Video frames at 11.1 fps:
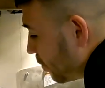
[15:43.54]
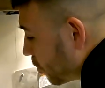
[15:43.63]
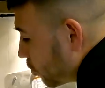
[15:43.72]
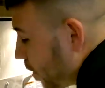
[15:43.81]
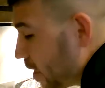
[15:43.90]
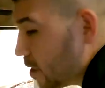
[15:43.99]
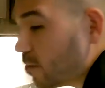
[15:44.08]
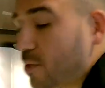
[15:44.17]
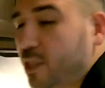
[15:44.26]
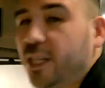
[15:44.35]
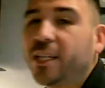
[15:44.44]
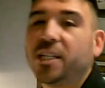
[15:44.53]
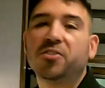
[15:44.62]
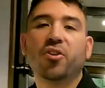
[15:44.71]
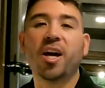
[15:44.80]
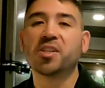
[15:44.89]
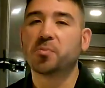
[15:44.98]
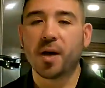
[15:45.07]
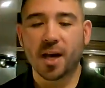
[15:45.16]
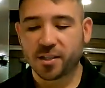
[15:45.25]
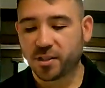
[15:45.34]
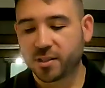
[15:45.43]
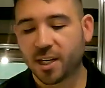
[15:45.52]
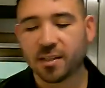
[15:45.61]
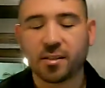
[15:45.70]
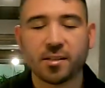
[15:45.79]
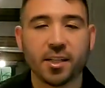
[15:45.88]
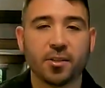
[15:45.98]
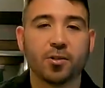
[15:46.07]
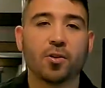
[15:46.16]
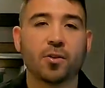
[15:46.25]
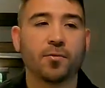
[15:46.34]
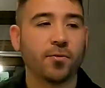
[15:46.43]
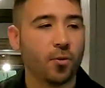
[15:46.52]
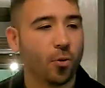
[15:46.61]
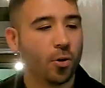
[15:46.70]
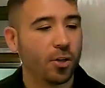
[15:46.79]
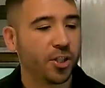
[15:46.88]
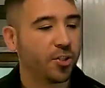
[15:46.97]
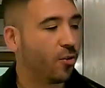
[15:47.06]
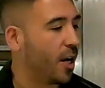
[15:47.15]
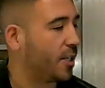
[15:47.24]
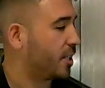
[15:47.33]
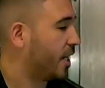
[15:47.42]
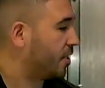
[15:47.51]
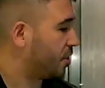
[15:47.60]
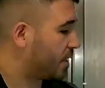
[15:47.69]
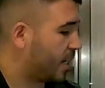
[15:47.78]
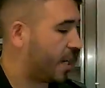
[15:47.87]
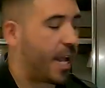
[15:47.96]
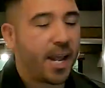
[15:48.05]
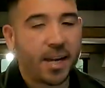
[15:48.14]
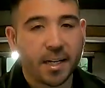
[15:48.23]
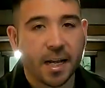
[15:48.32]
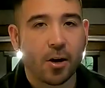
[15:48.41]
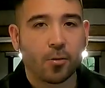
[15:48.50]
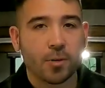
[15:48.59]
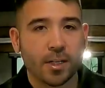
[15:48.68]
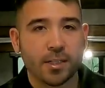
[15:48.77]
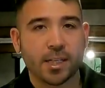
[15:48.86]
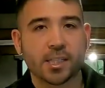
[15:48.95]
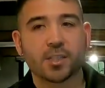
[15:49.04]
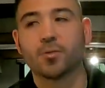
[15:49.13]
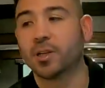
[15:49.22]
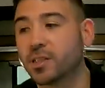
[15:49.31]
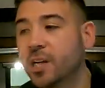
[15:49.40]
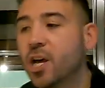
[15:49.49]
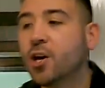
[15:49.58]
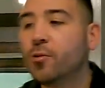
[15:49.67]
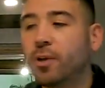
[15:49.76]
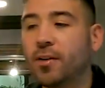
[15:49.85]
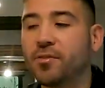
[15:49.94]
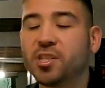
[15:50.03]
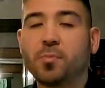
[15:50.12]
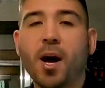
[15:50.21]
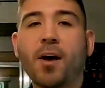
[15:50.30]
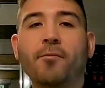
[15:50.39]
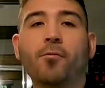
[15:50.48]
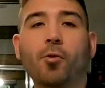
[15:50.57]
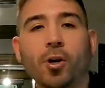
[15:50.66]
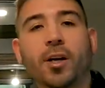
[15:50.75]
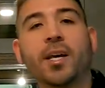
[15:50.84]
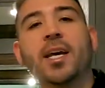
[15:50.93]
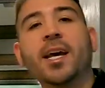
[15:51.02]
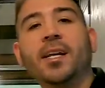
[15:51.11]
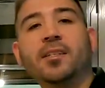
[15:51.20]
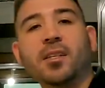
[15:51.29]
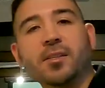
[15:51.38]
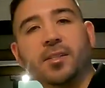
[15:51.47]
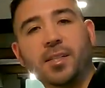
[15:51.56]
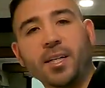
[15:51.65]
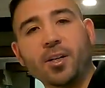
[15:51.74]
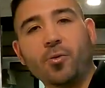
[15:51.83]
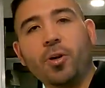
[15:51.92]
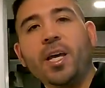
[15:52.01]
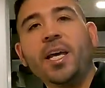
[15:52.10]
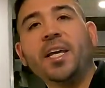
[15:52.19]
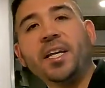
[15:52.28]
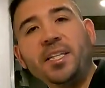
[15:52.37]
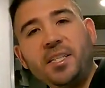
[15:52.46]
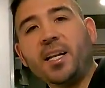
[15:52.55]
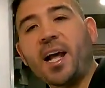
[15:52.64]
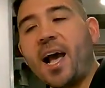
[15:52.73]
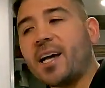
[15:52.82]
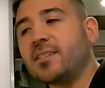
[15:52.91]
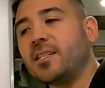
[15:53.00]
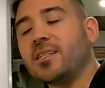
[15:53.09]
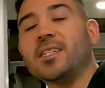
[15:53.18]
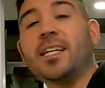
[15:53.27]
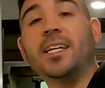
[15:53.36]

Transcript: have a random stinky trash bag just kind of sitting on the floor, or a trash can just kind of hanging out right next to us. We have a spot for it. It's concealed, easy to access,